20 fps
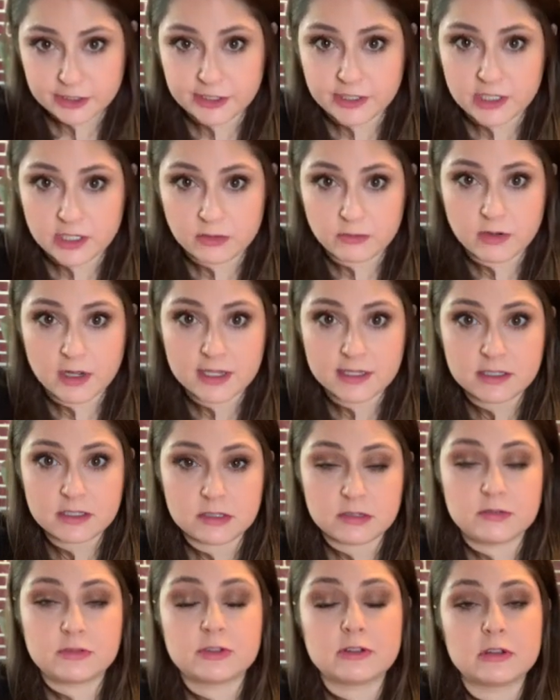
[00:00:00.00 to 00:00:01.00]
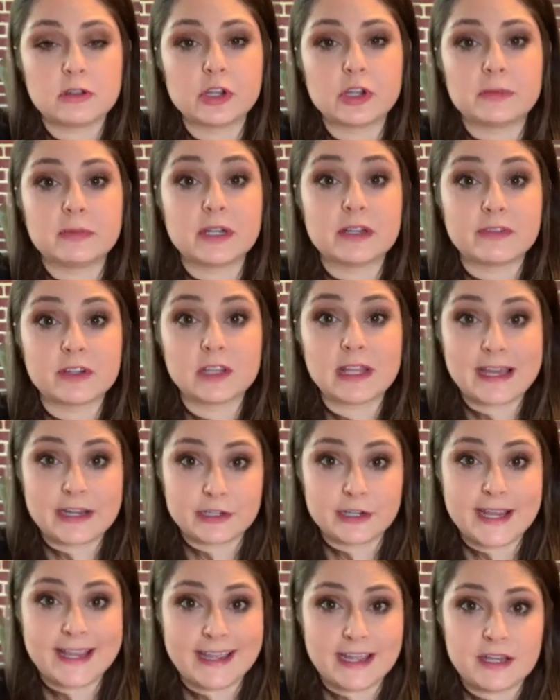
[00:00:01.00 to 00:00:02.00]
You're gonna want to do a little bit of a
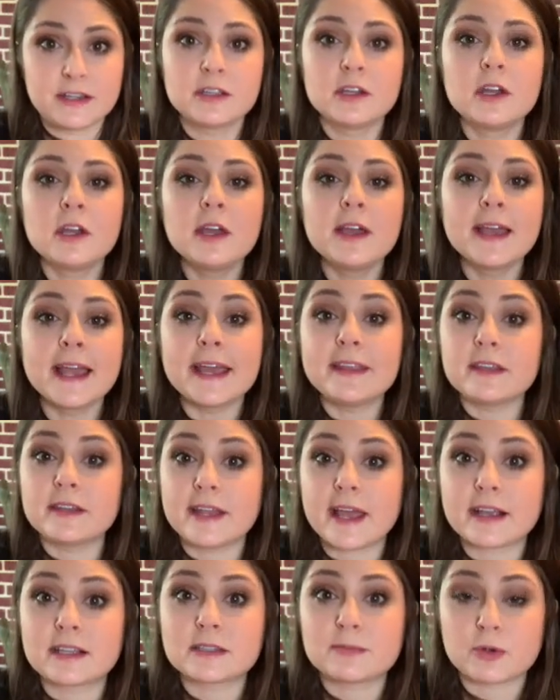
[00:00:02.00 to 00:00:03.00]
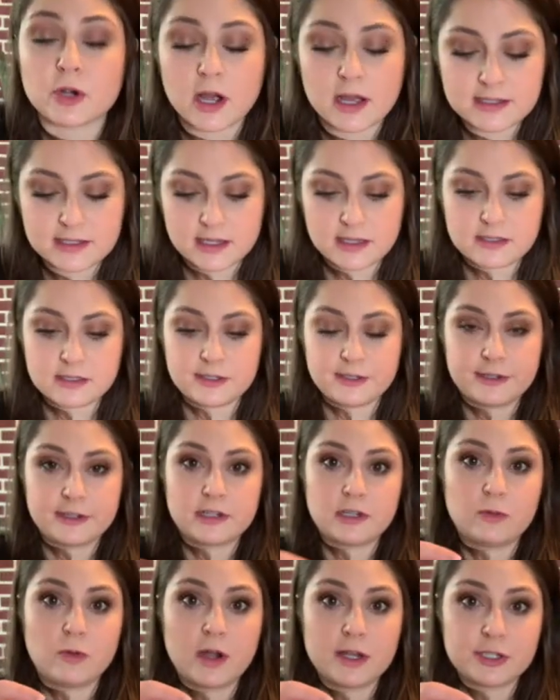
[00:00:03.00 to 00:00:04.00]
lighter hand in the next process. You're
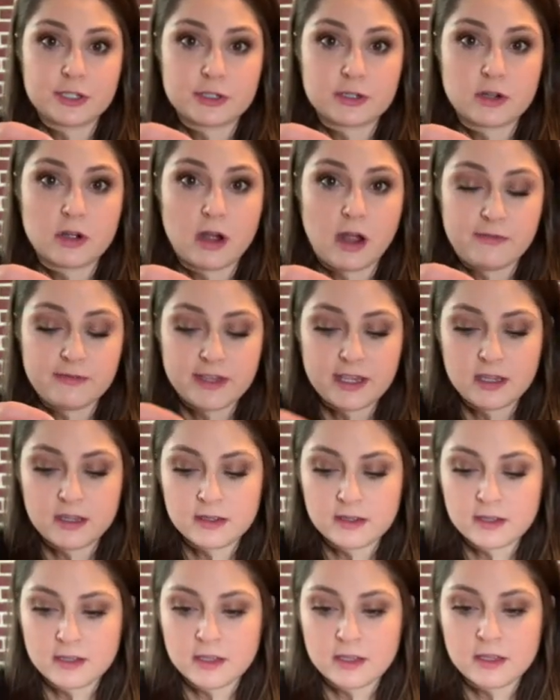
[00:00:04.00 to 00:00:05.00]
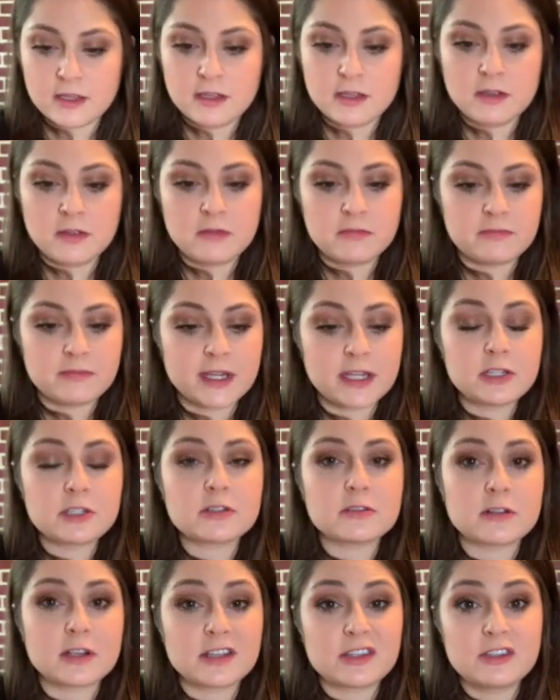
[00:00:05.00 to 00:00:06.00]
gonna want your coffee. Make
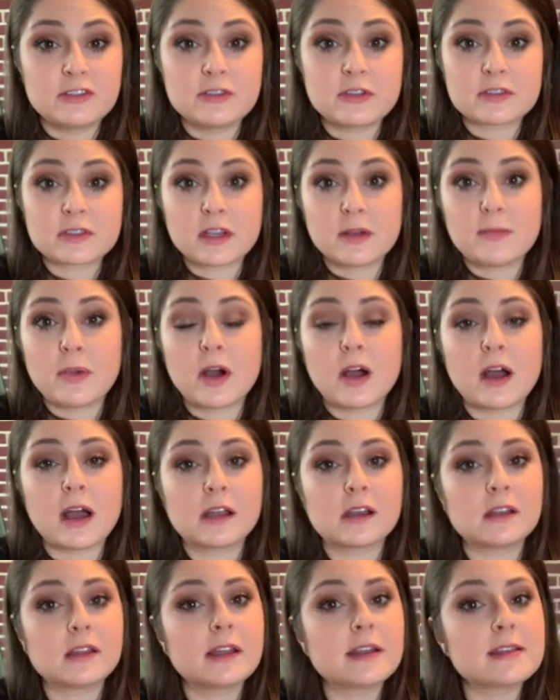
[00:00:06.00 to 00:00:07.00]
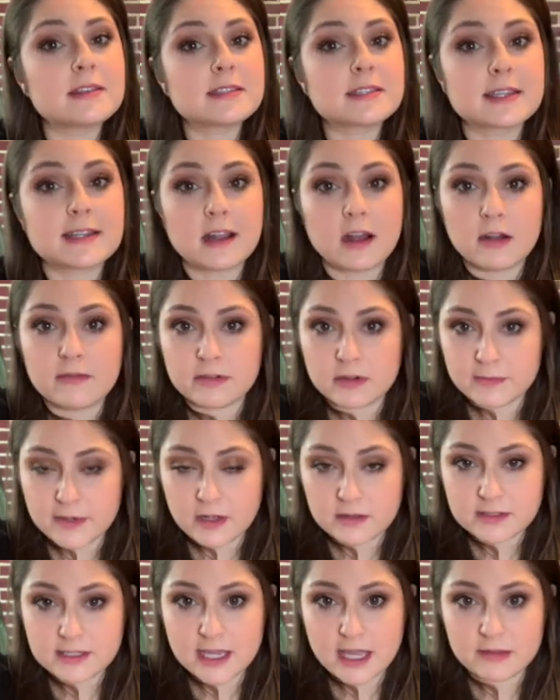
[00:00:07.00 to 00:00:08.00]
sure if you're using a pod, let it sit out for
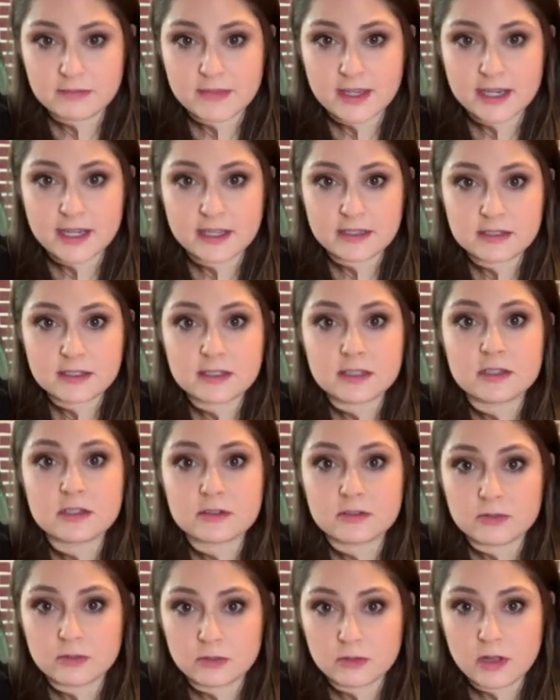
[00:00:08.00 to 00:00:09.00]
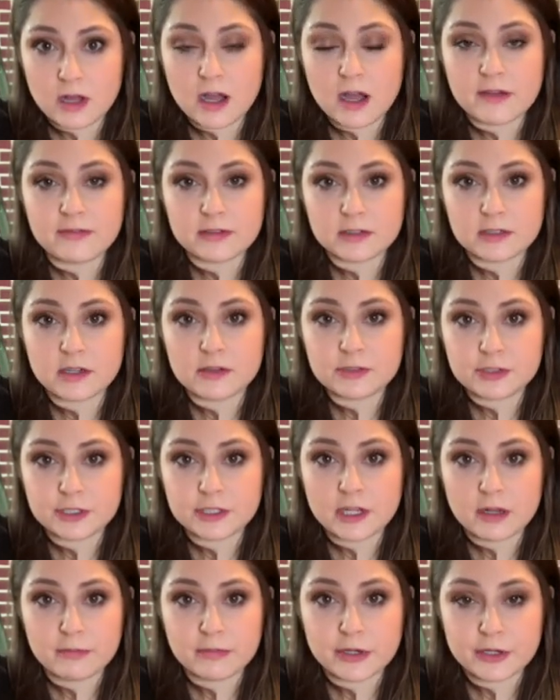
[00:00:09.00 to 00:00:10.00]
about 10 minutes to cool off, or else you're
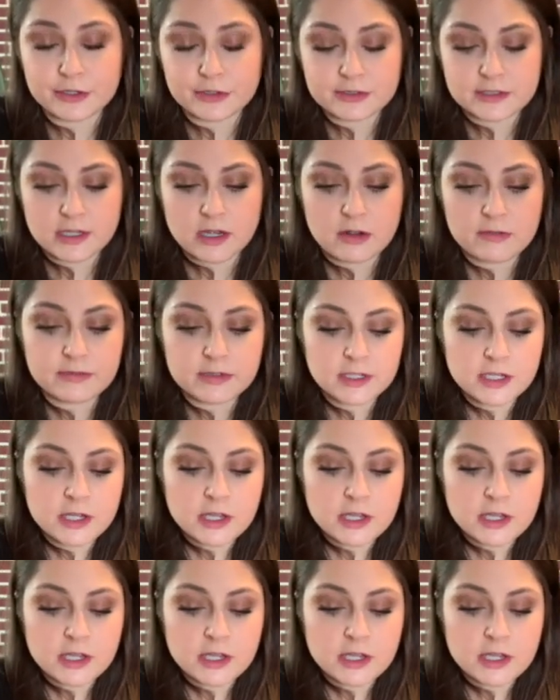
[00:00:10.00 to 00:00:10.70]
gonna burn yourself.